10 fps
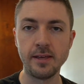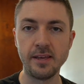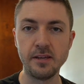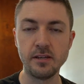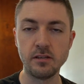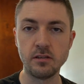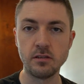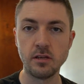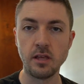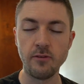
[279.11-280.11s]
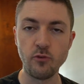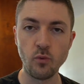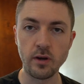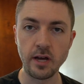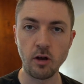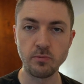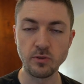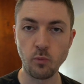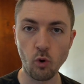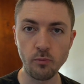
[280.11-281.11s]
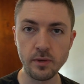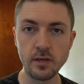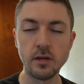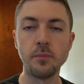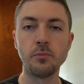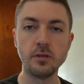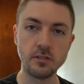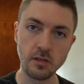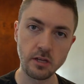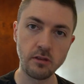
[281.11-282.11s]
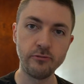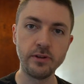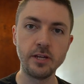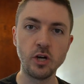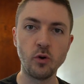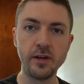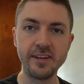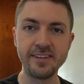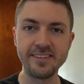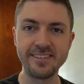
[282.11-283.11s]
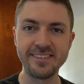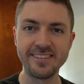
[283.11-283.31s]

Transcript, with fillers: And if you want to help support me, please like the video and